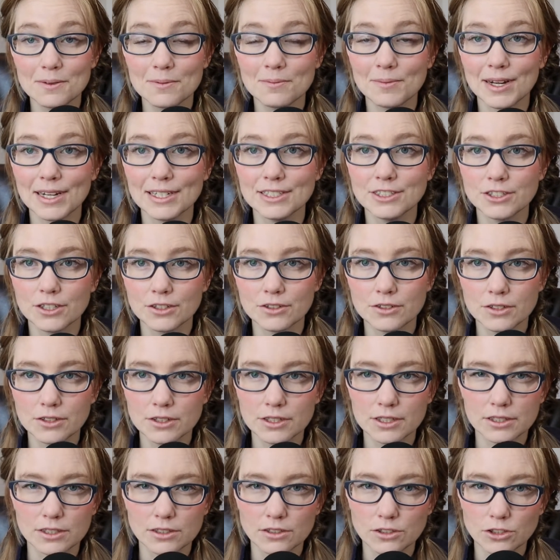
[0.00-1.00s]
by Jungkook
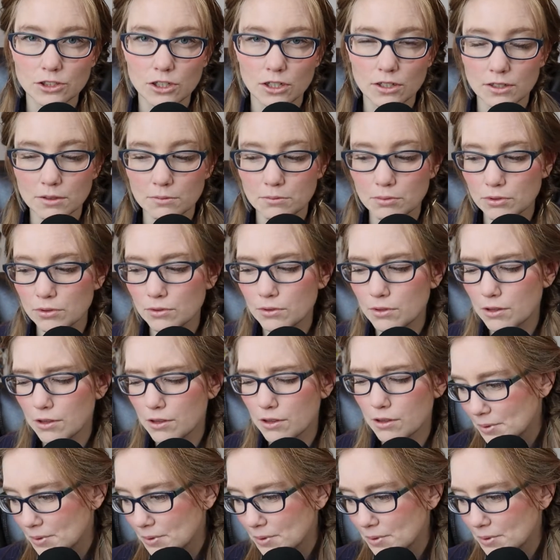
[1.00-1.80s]
and Charlie Puth.